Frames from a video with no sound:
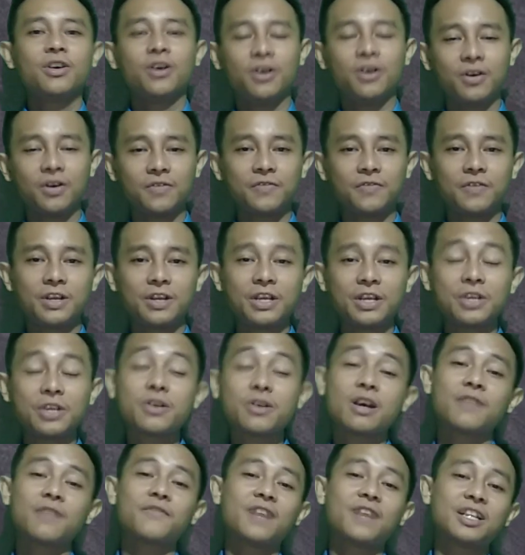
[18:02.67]
Hopefully you
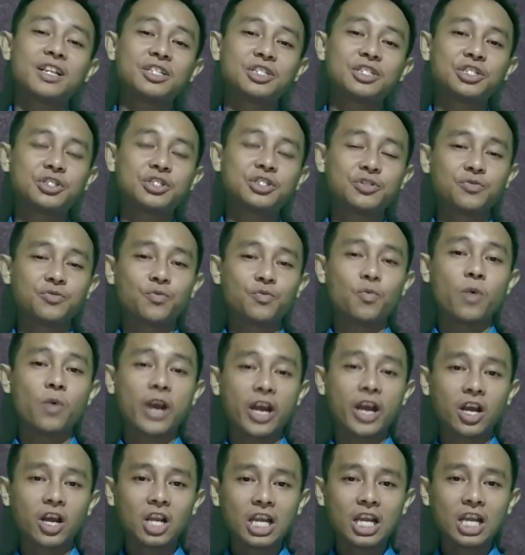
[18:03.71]
have understood
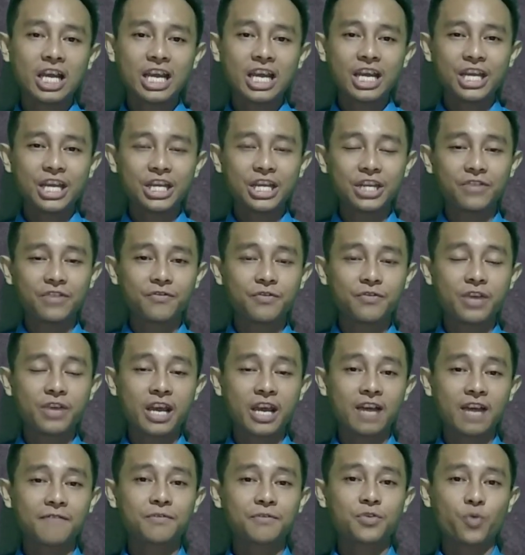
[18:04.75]
well. If you
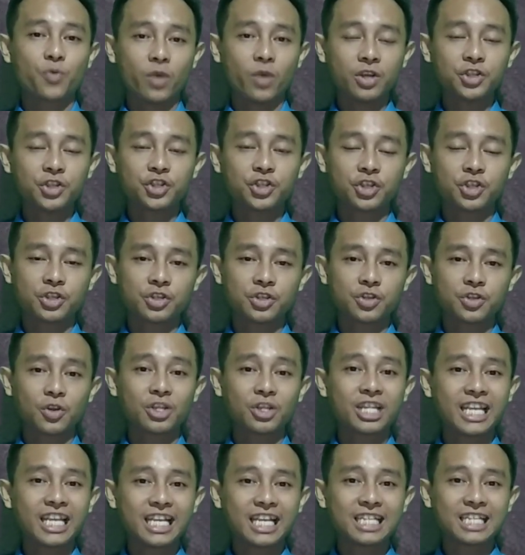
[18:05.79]
have questions or
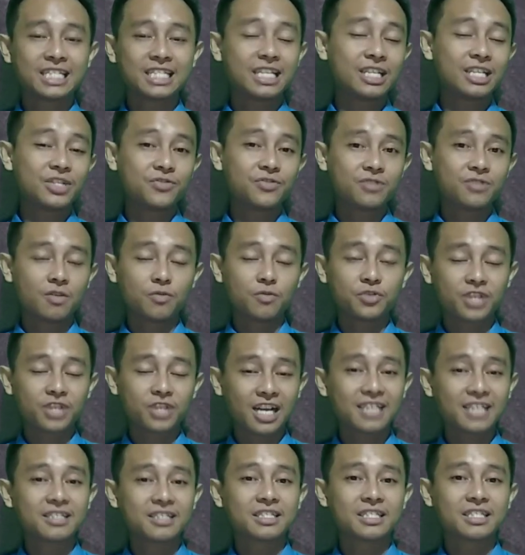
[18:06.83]
things that you don't
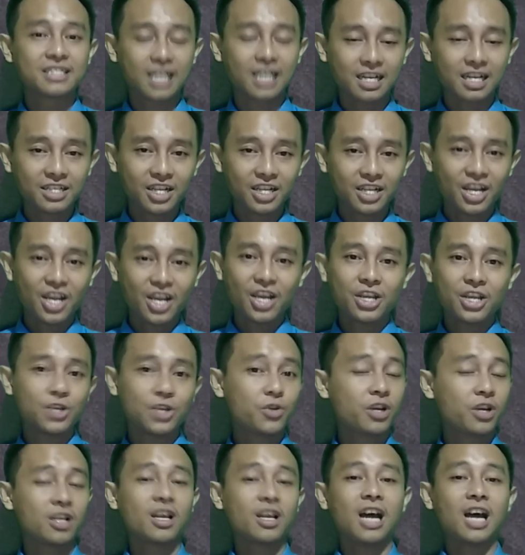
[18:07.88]
understand, you
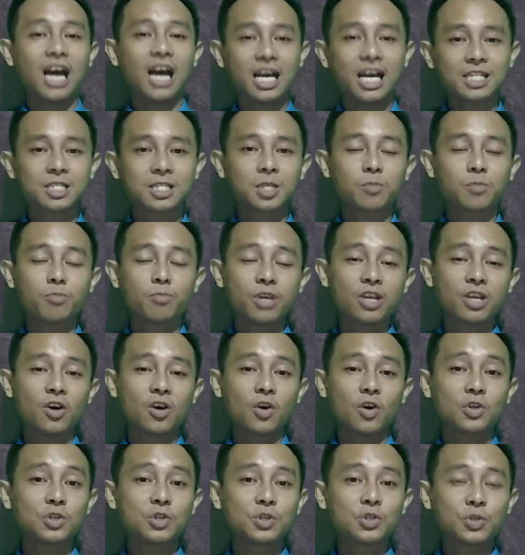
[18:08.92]
can ask me
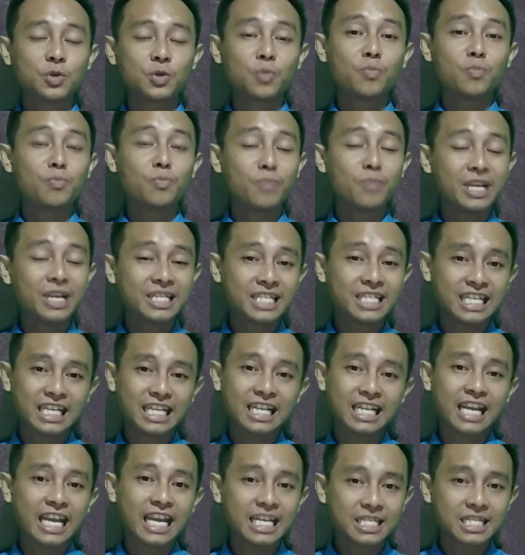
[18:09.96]
on Zoom meeting
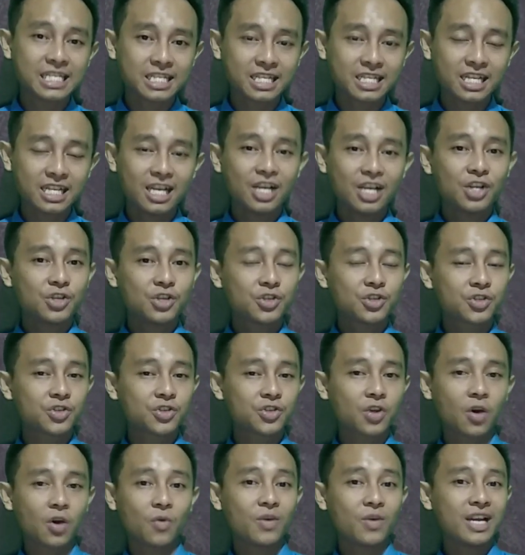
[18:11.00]
later.
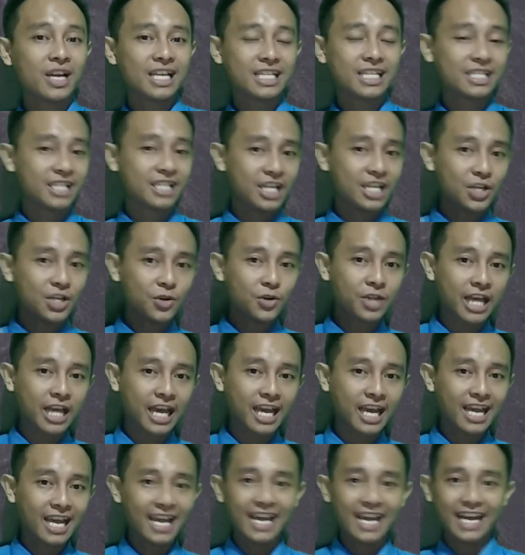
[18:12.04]
So see you there.